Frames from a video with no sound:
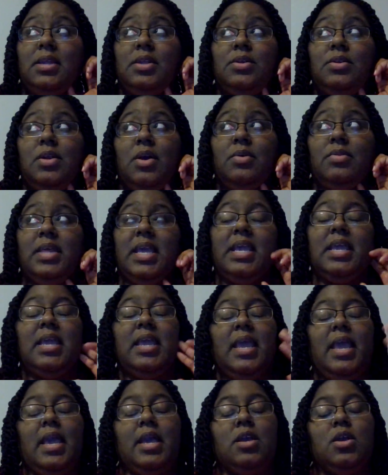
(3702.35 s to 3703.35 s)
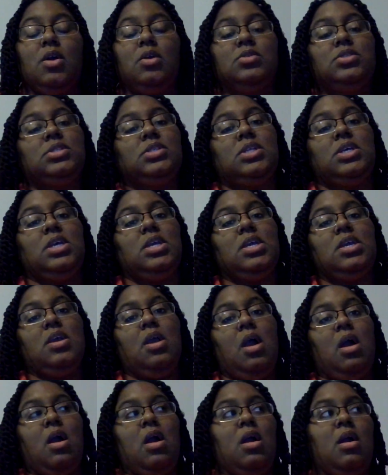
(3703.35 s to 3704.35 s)
you know, they can't go to the
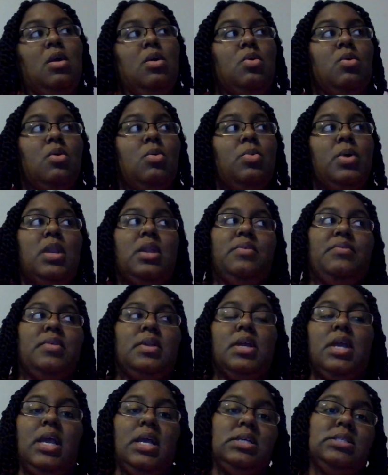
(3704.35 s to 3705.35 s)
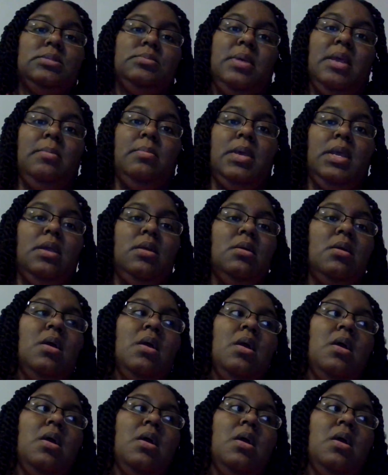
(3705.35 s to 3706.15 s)
ER or whatever the case may be